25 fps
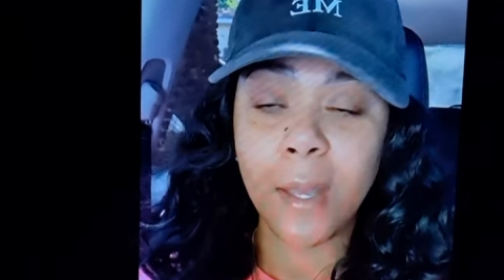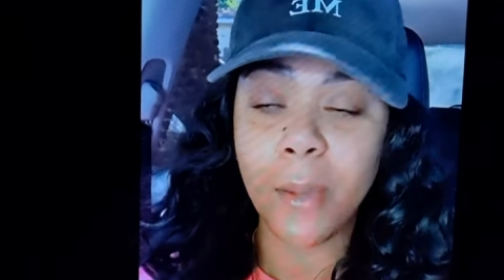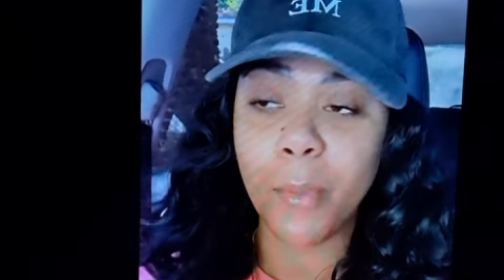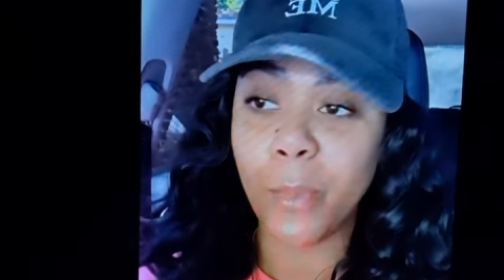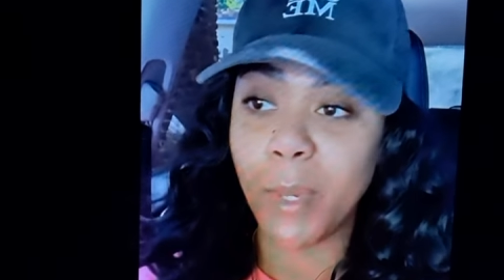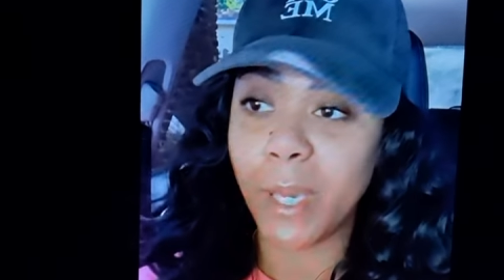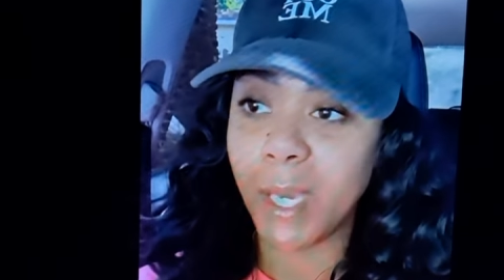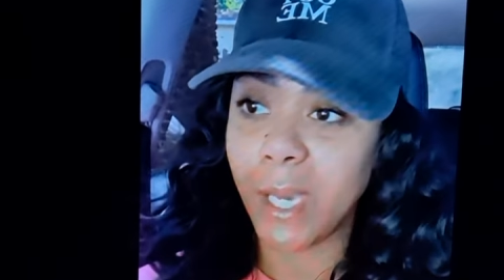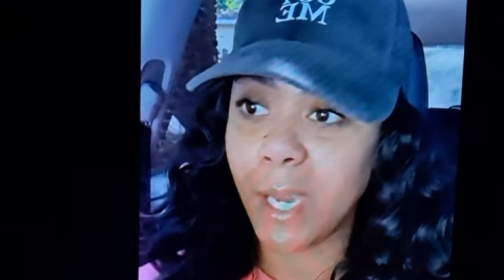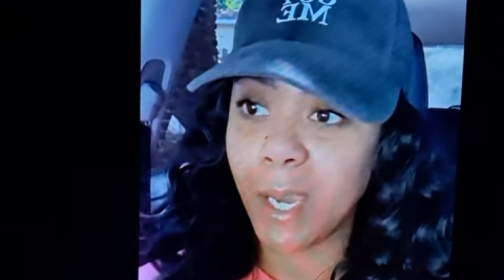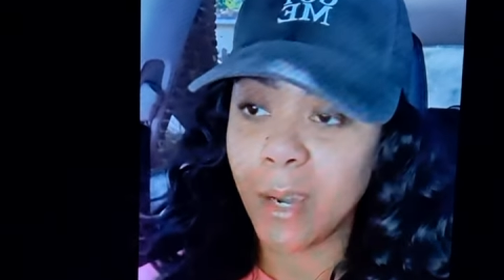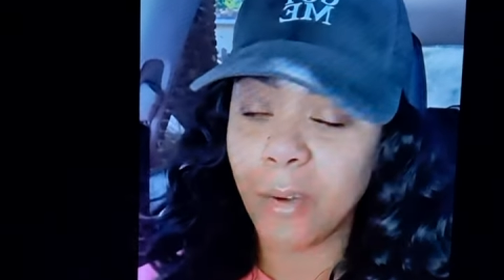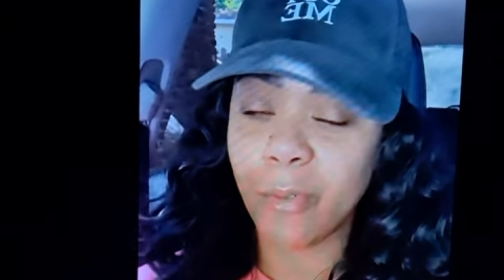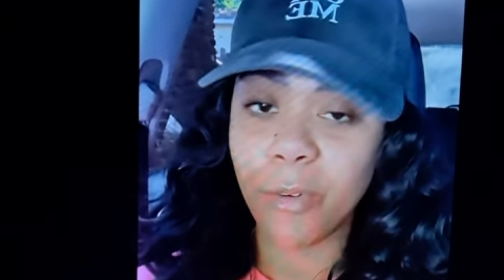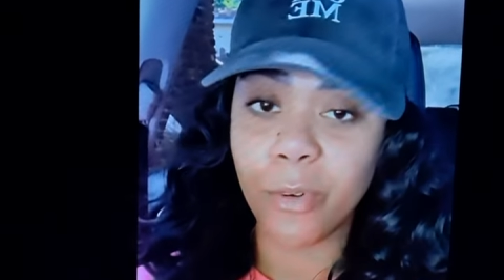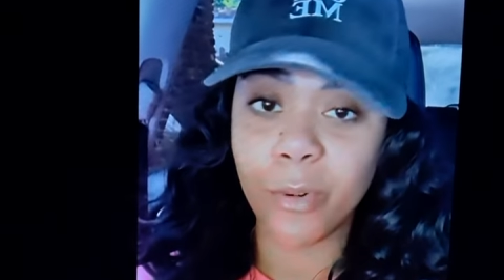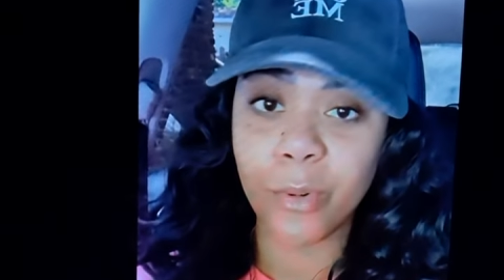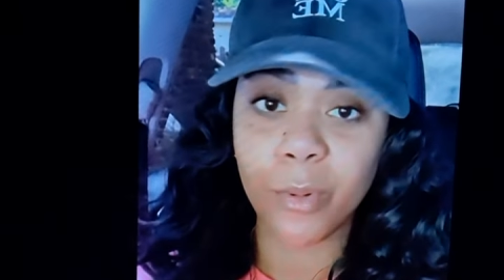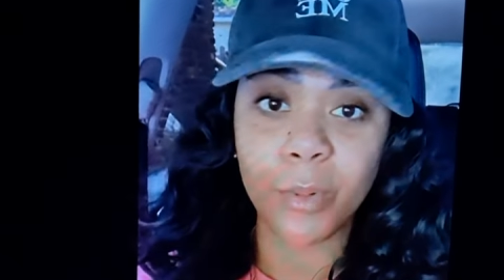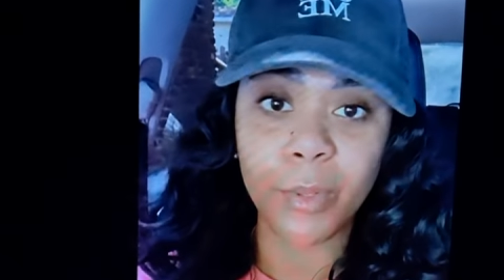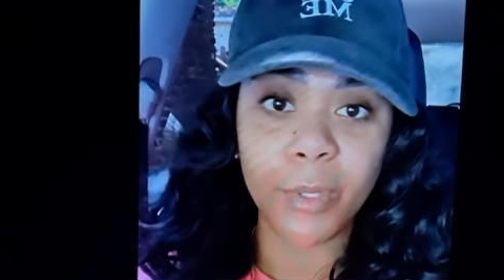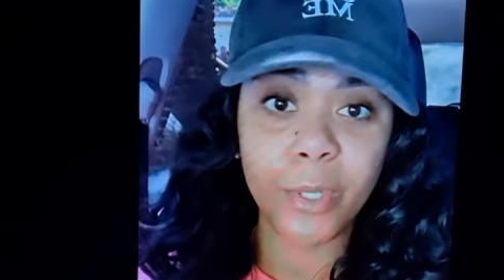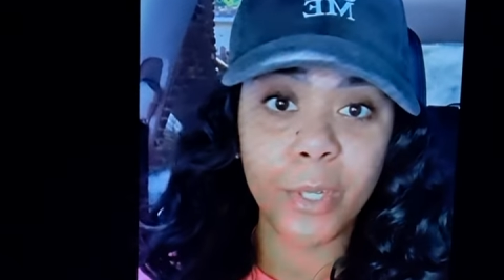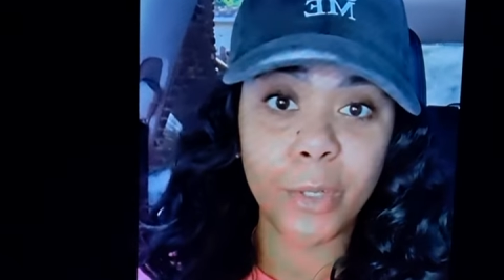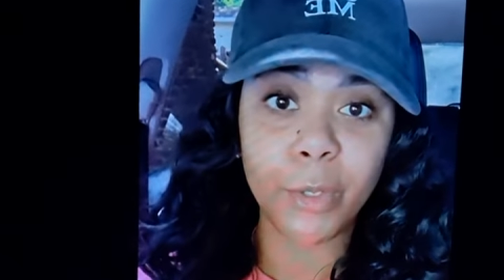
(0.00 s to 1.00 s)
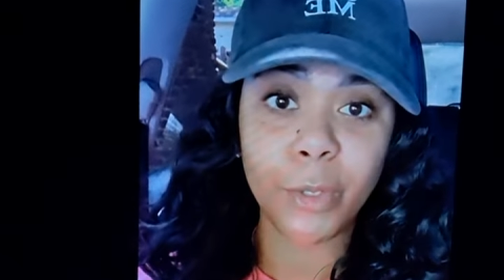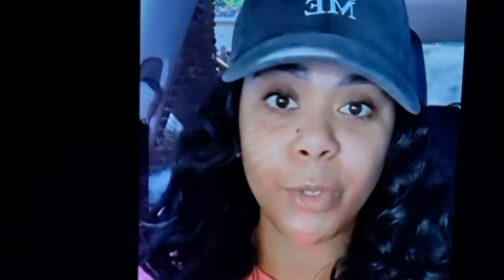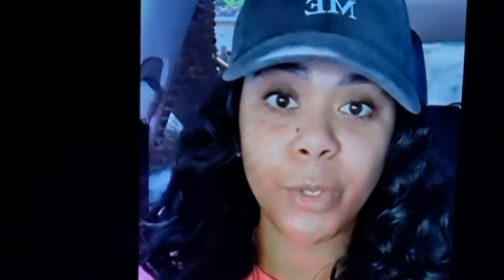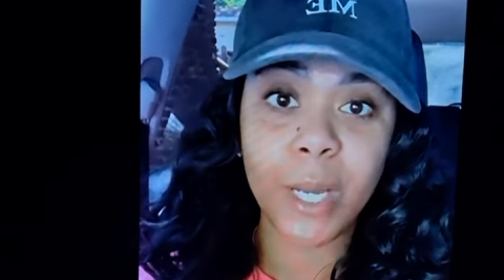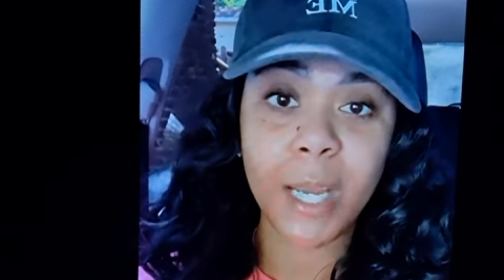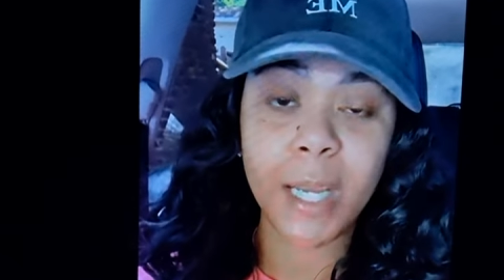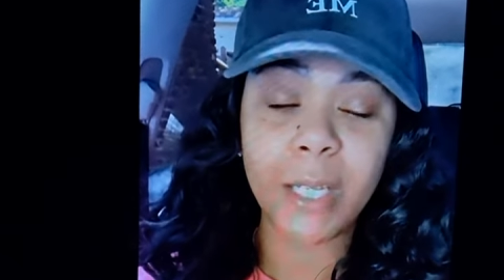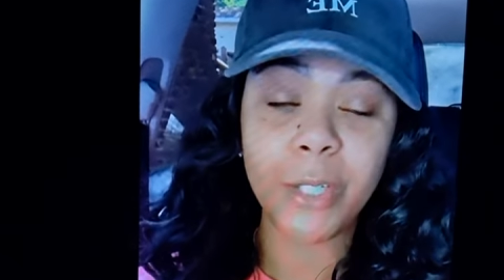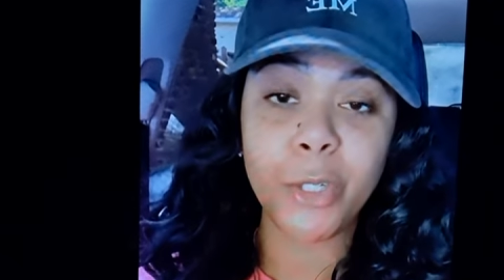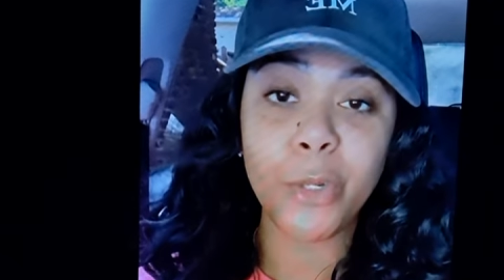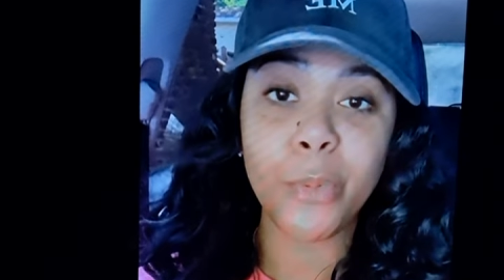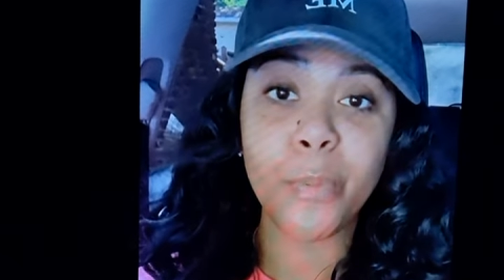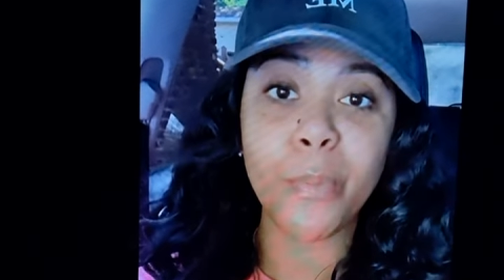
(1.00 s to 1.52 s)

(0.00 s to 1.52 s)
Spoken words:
Be careful. Don't try to